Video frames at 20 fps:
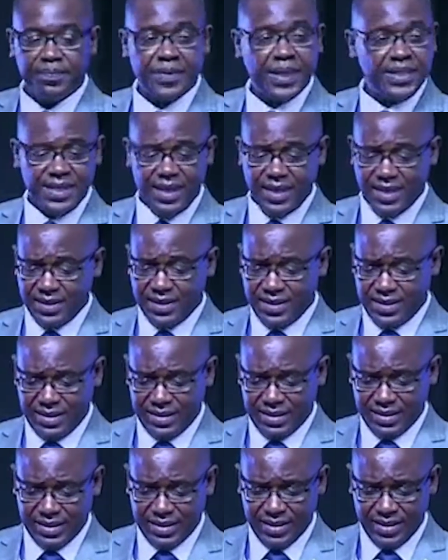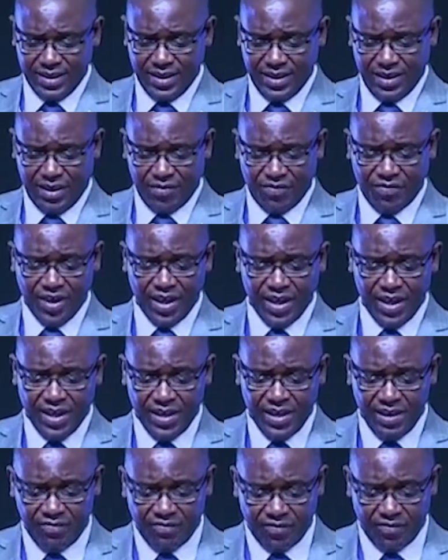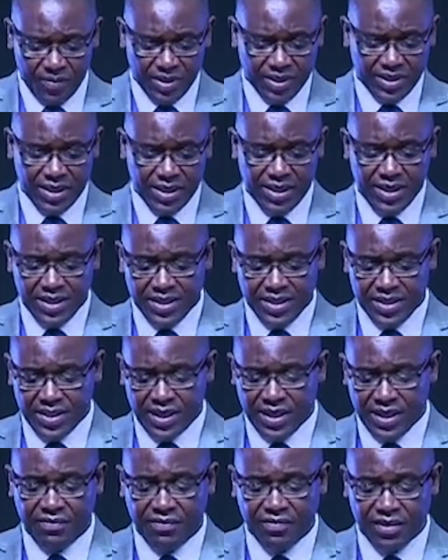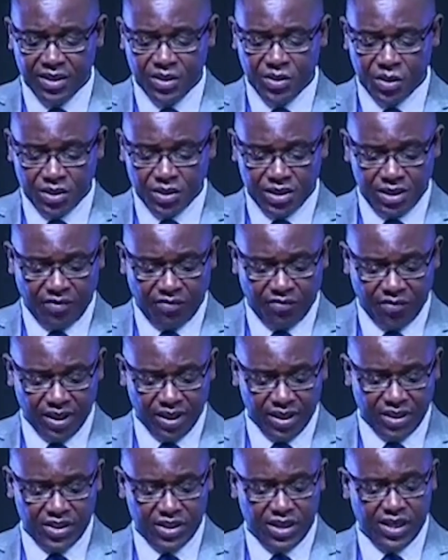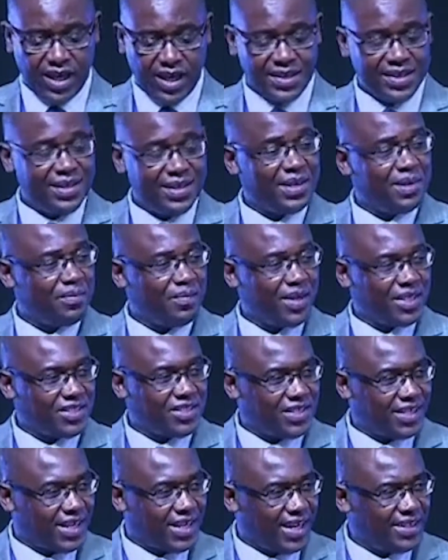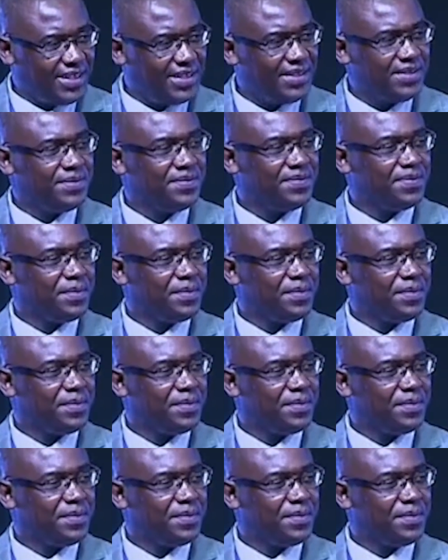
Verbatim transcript: President of AFM International, Reverend Dr. Frank Chikane and Machikani.